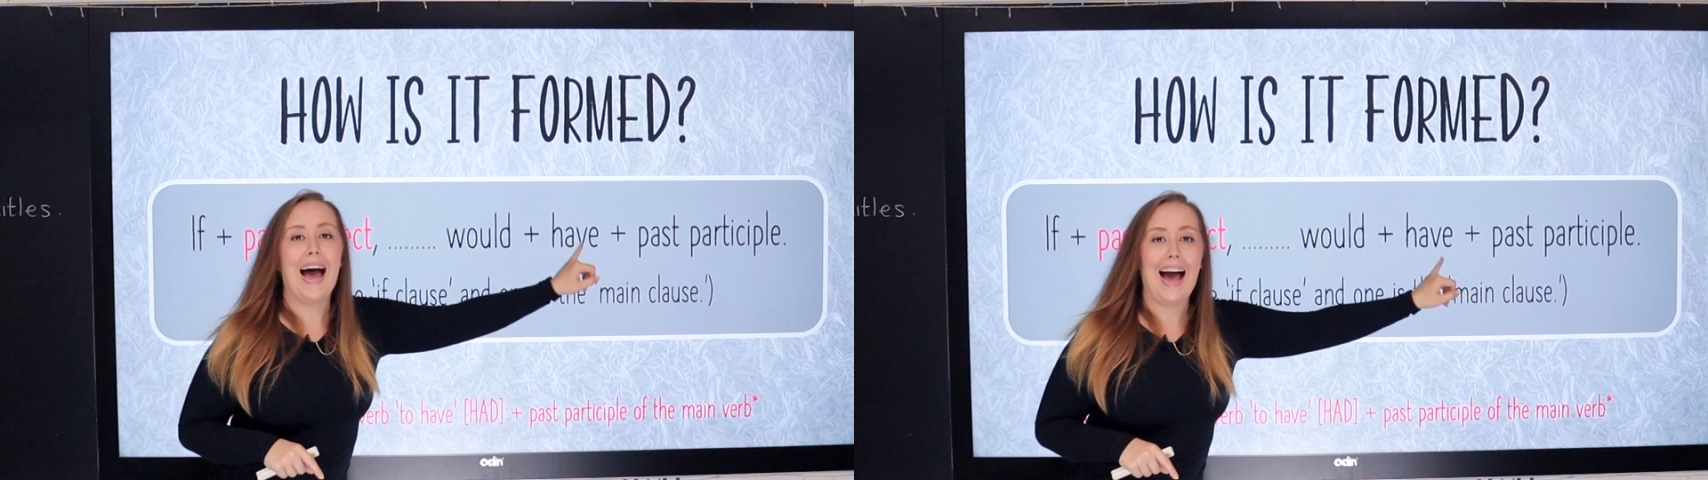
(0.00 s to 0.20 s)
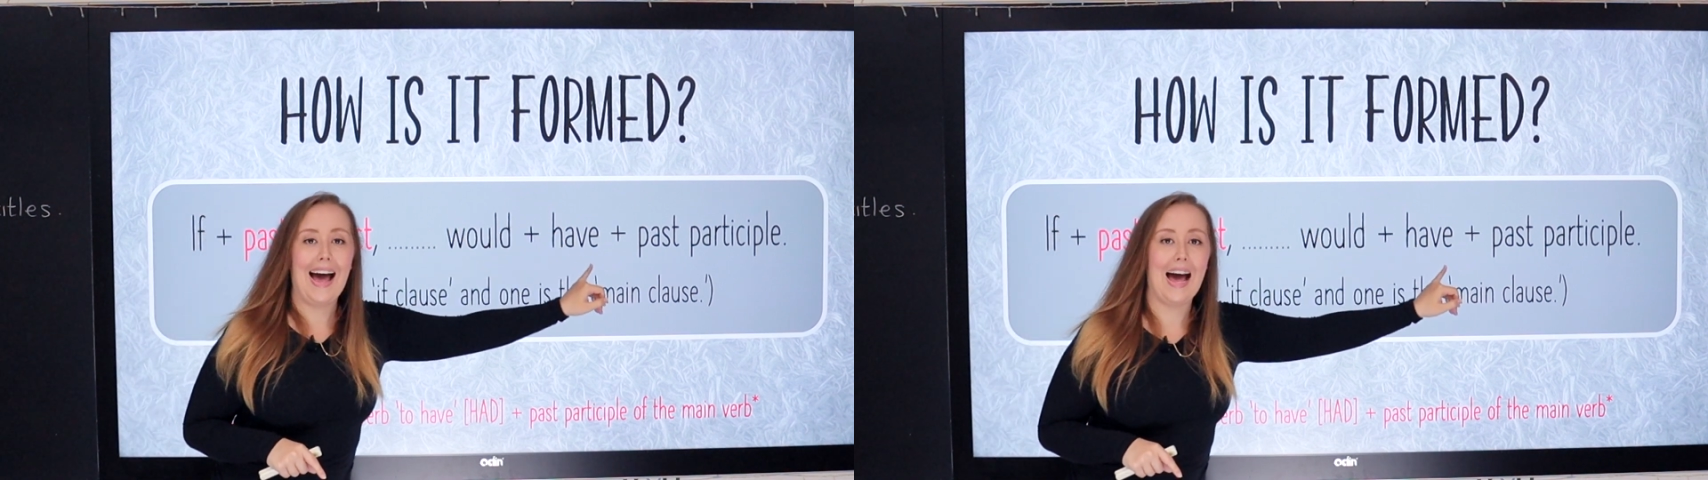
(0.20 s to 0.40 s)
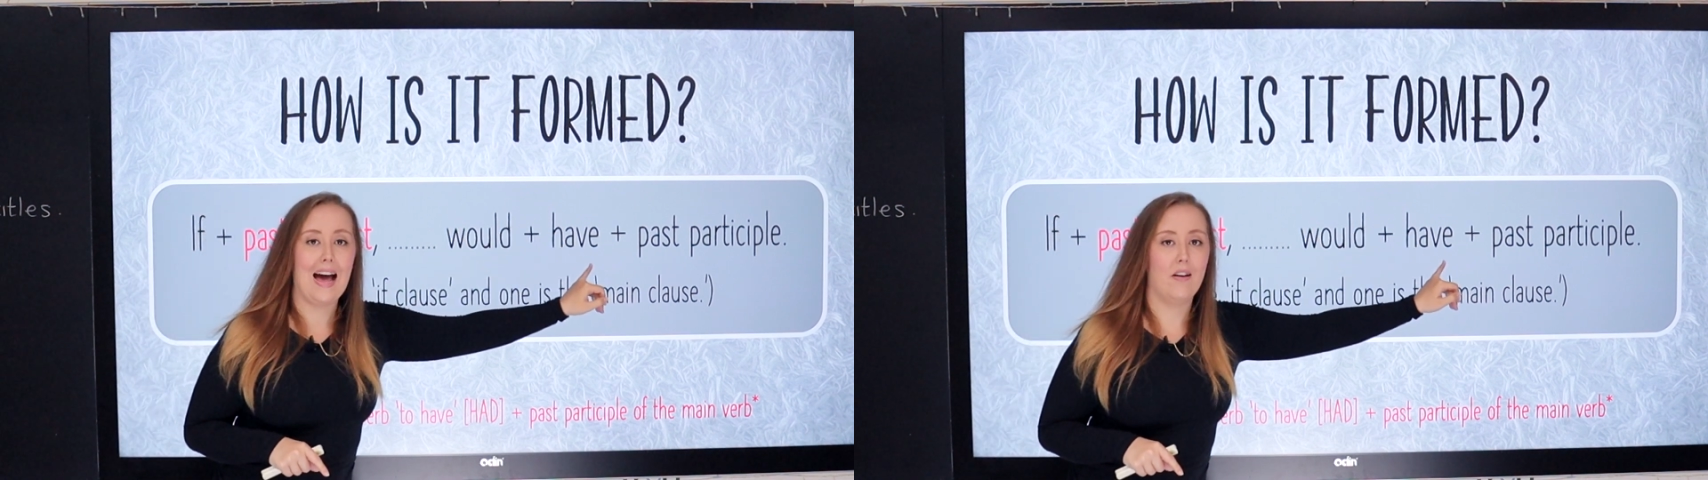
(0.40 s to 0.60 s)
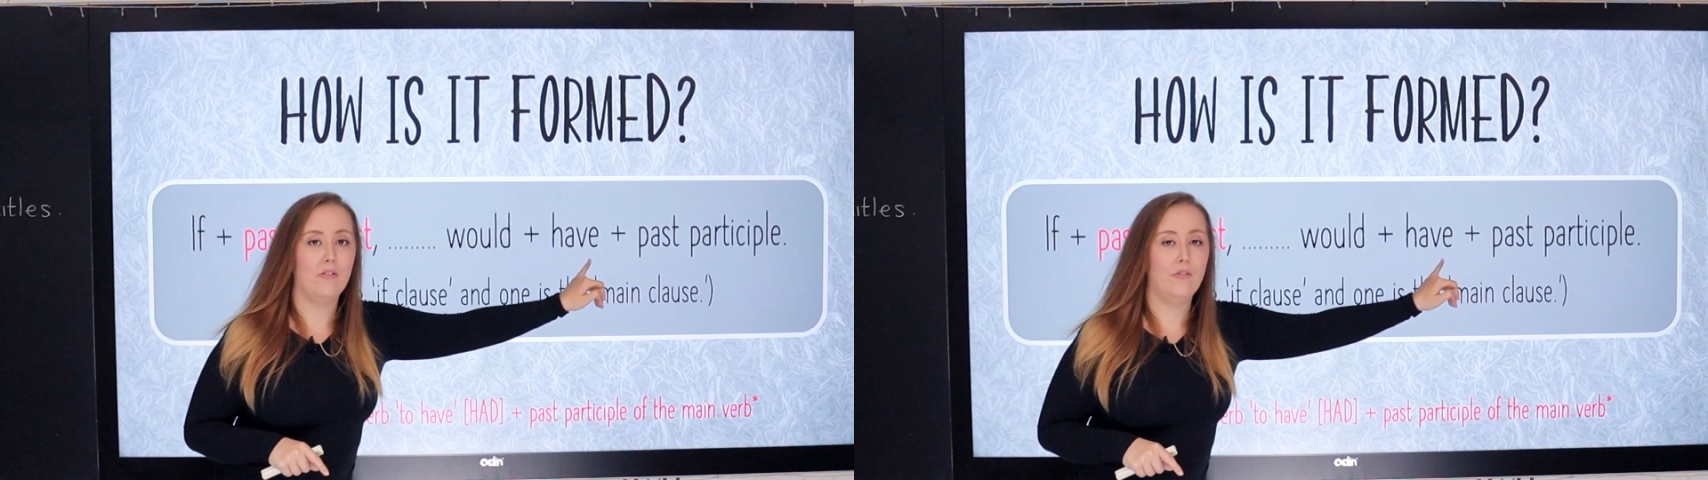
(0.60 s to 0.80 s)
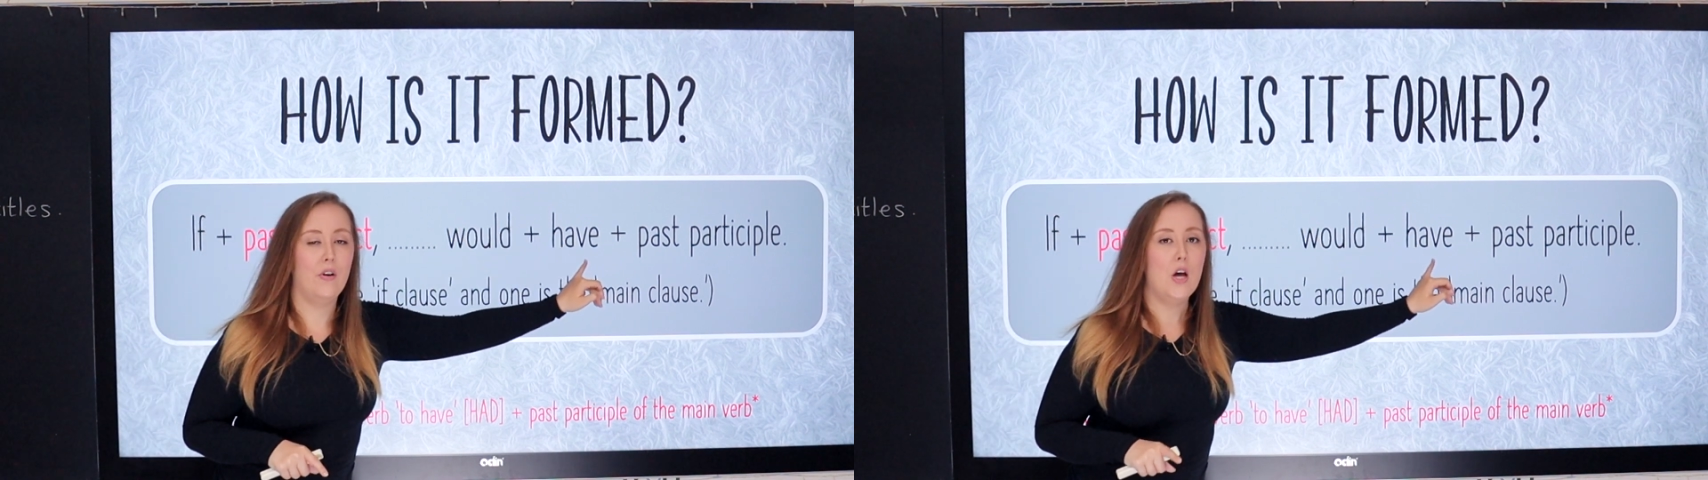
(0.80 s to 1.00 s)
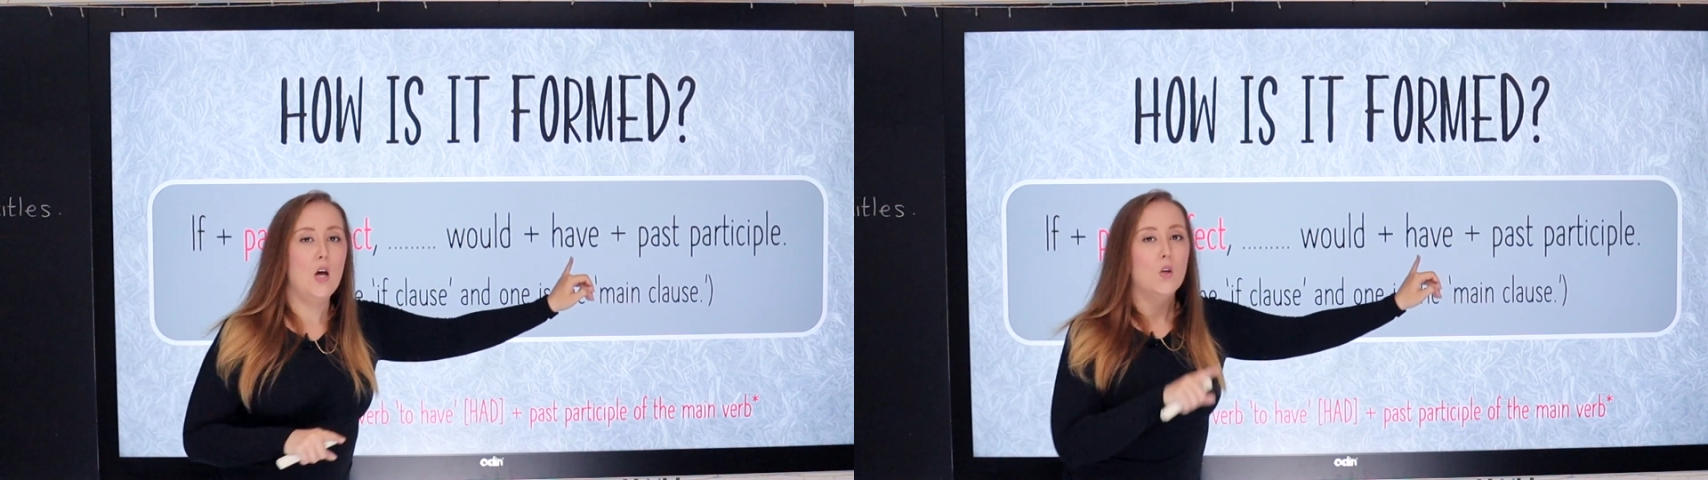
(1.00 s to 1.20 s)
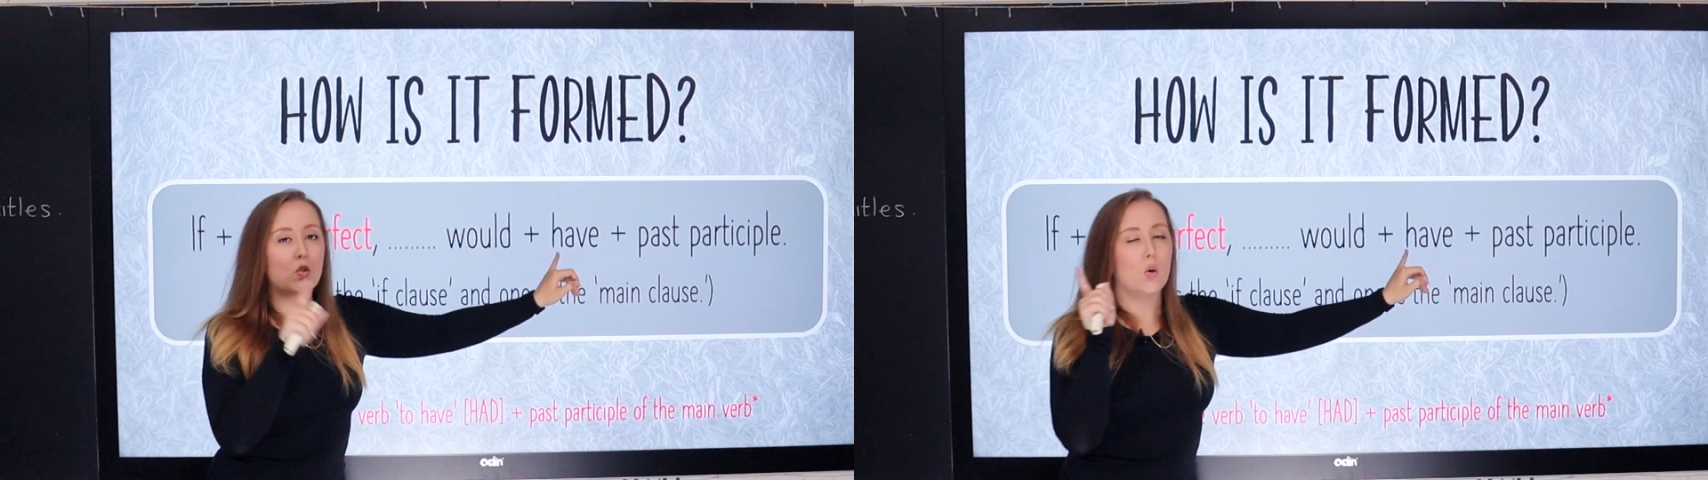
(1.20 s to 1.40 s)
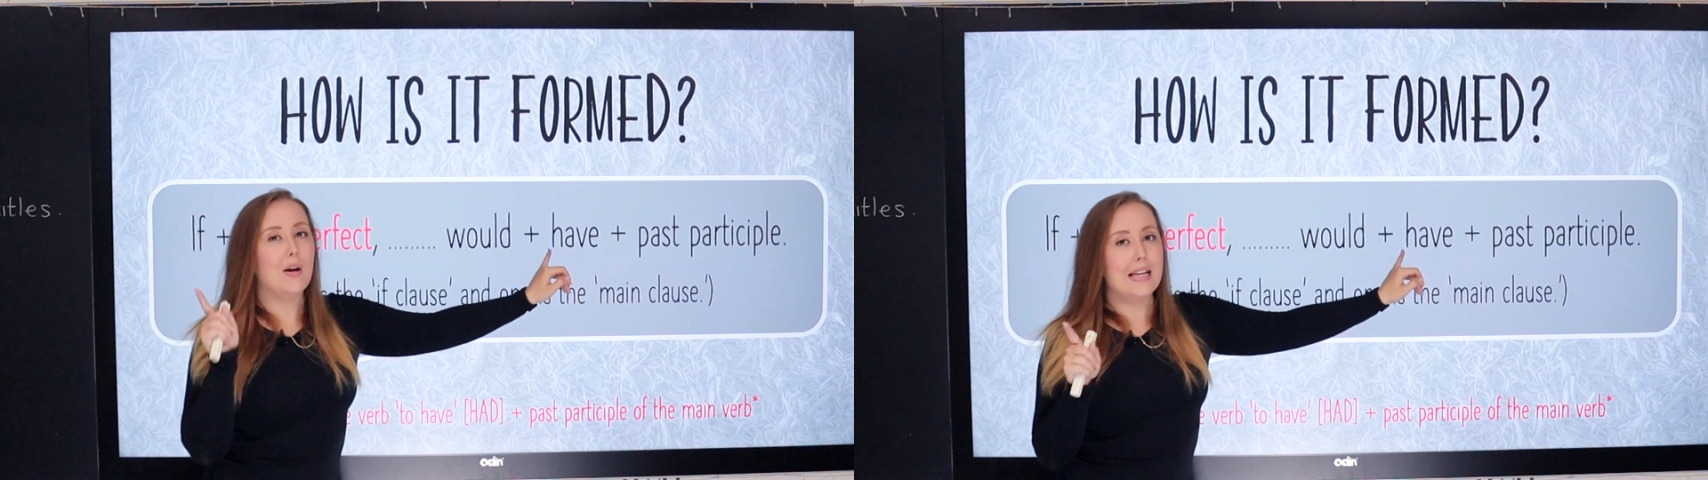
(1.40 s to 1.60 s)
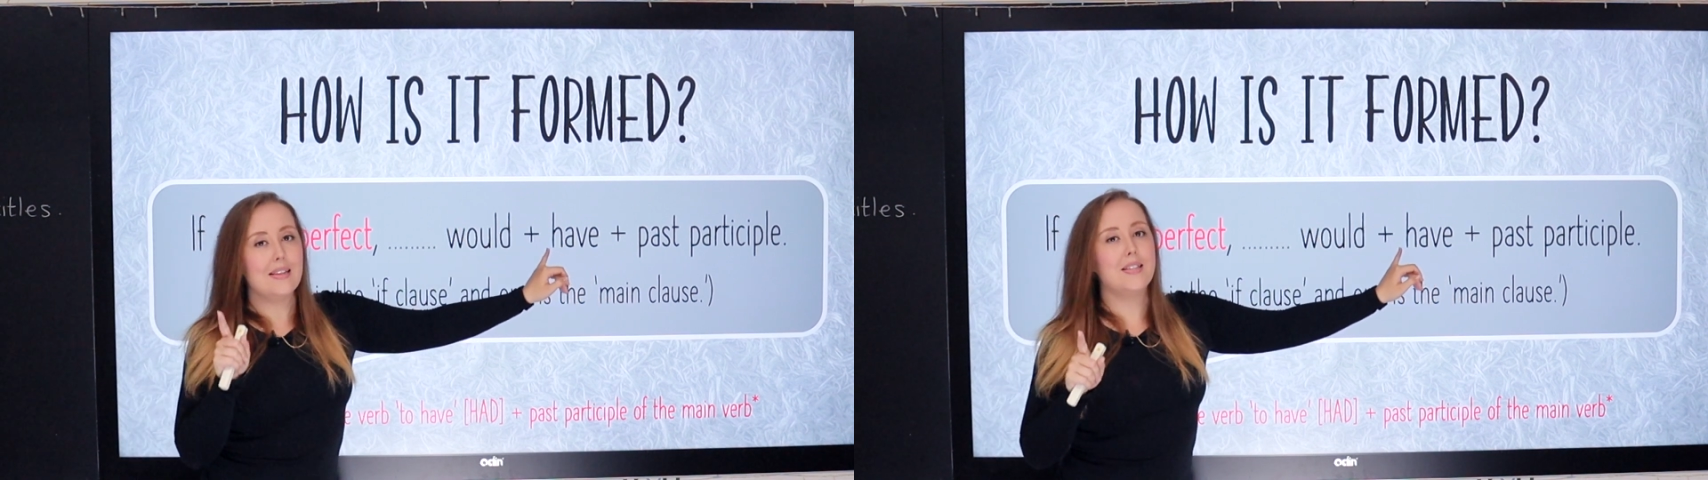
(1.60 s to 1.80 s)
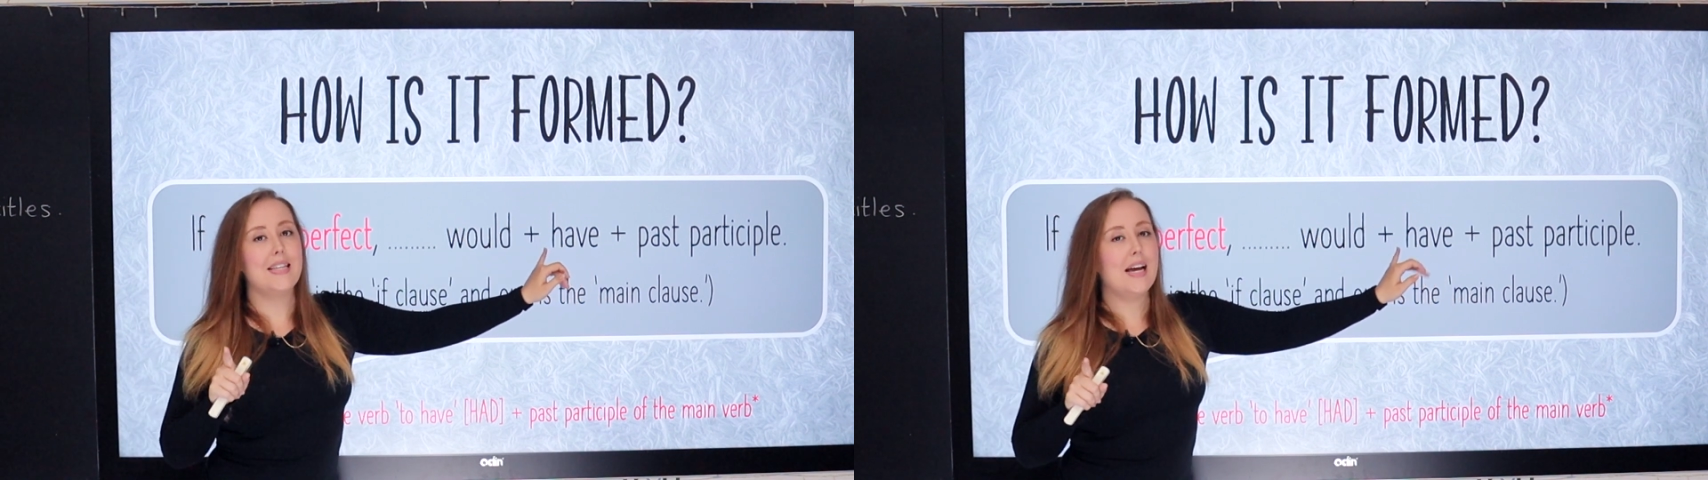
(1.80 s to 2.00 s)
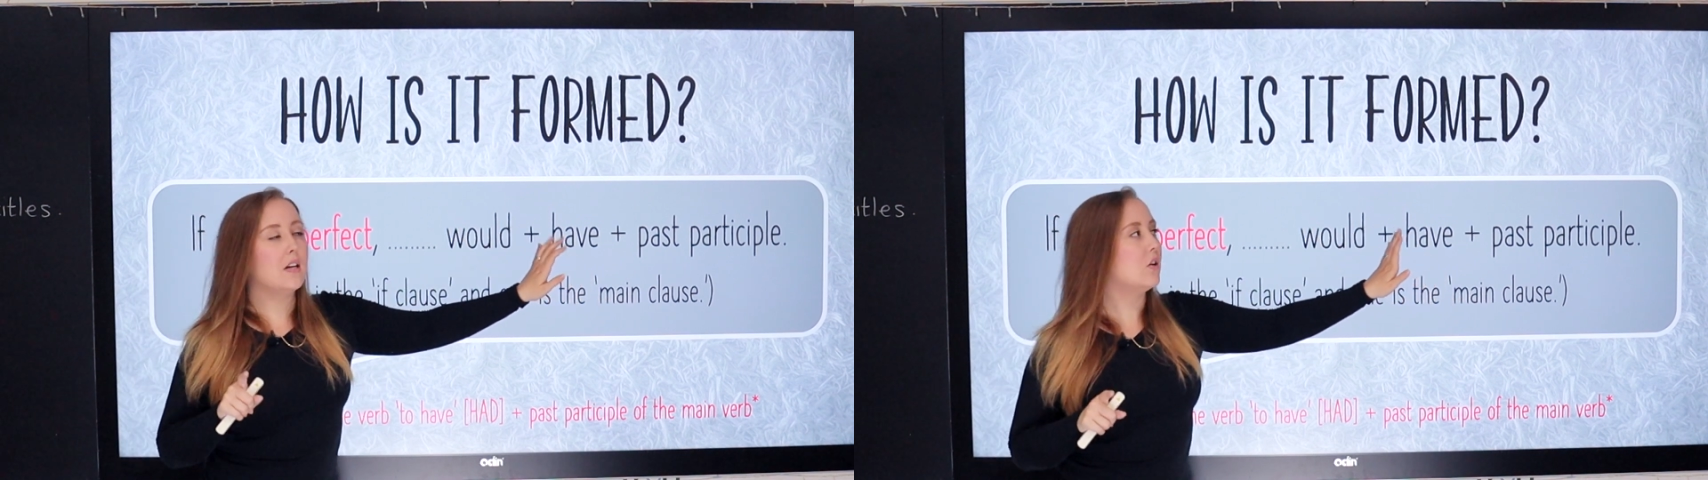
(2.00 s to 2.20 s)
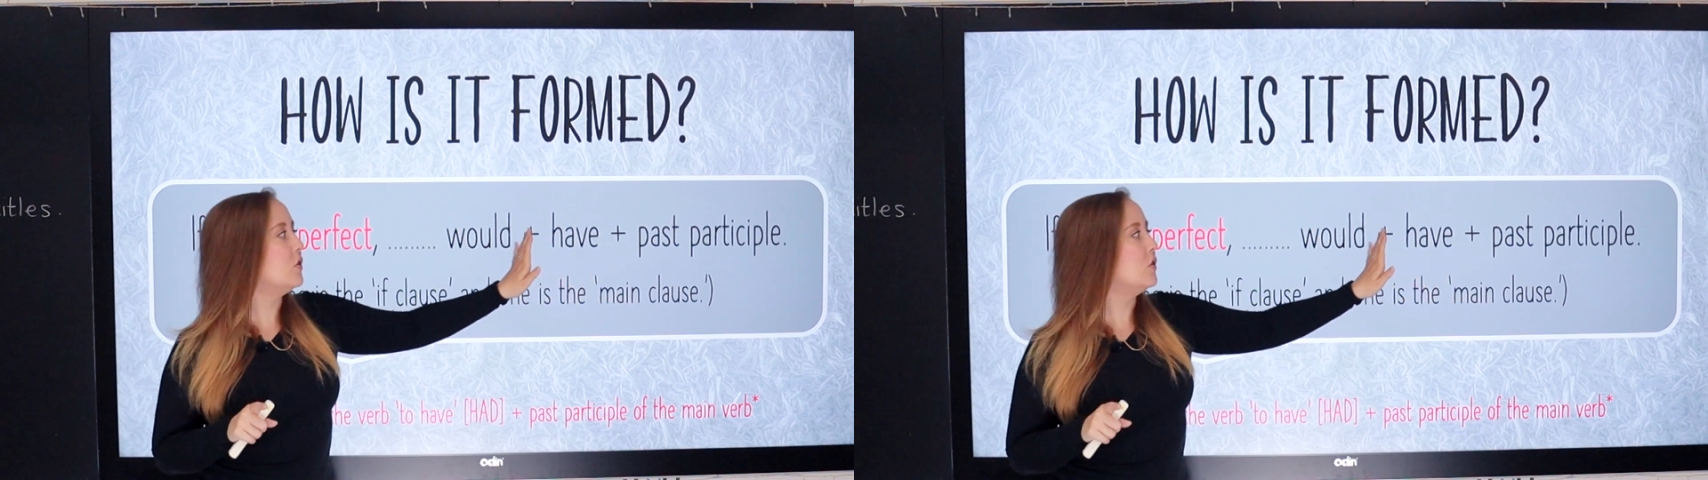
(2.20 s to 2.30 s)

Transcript: have. So in the second